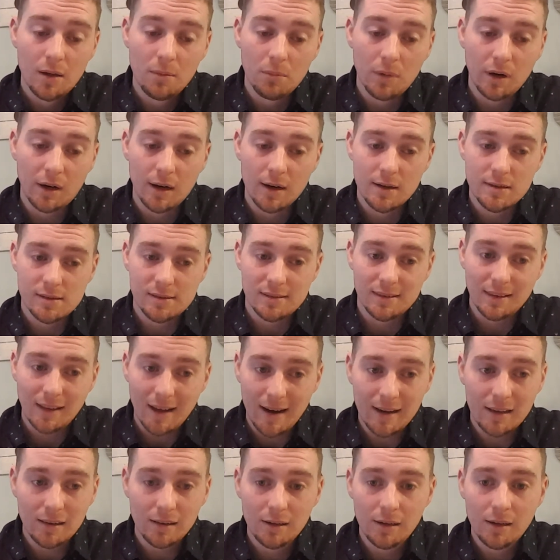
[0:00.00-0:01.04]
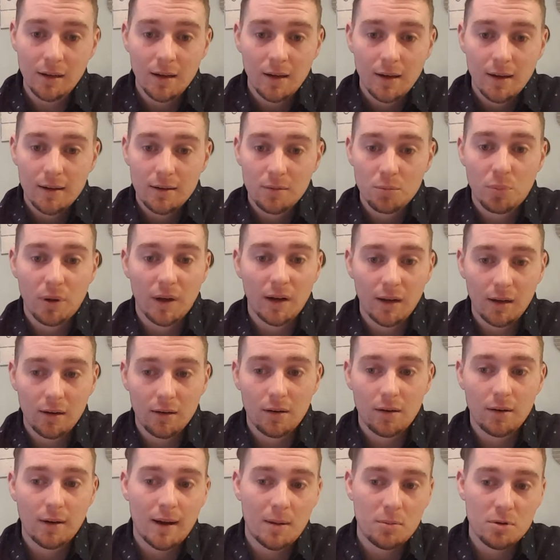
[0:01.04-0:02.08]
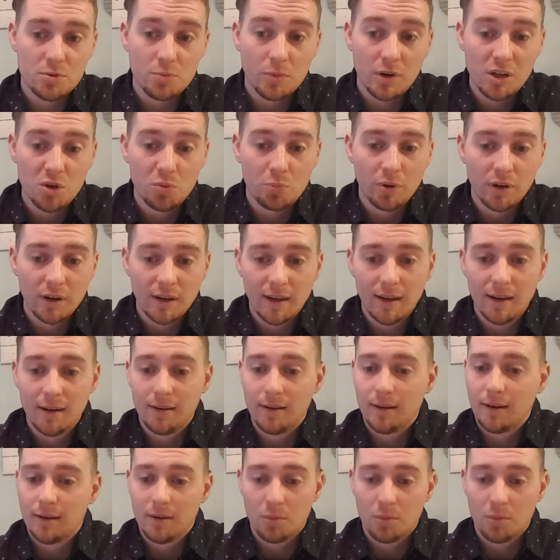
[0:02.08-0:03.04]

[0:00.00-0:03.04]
Because likely, depending on how much money you put in,